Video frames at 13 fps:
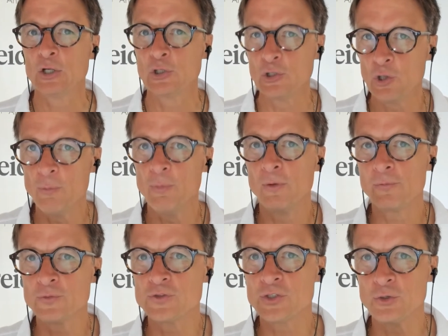global
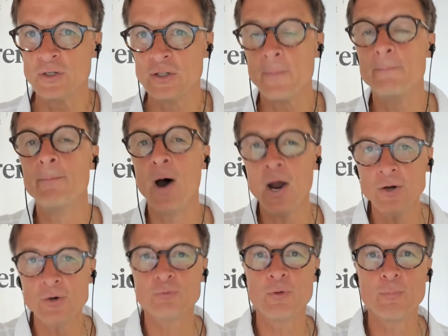food security. The
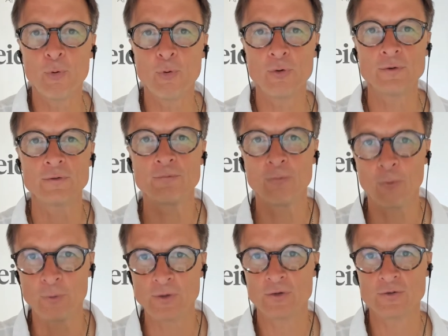Barton report
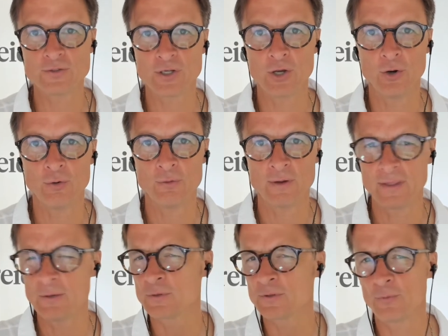4 years ago, I
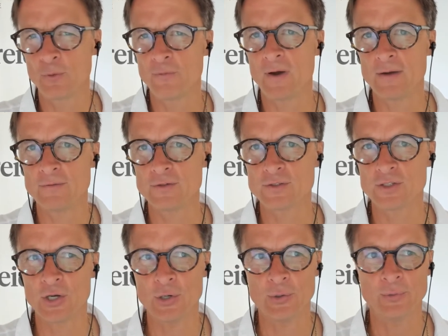think it was 4 or 5
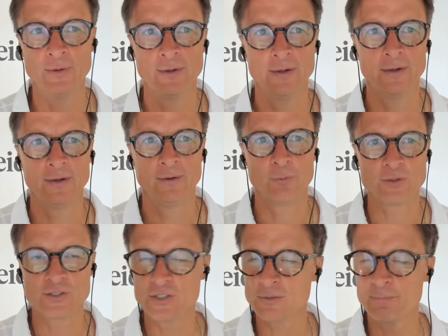years ago,
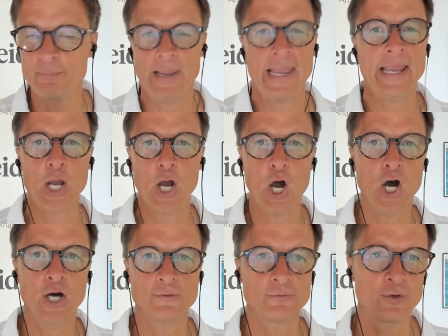was just bang on.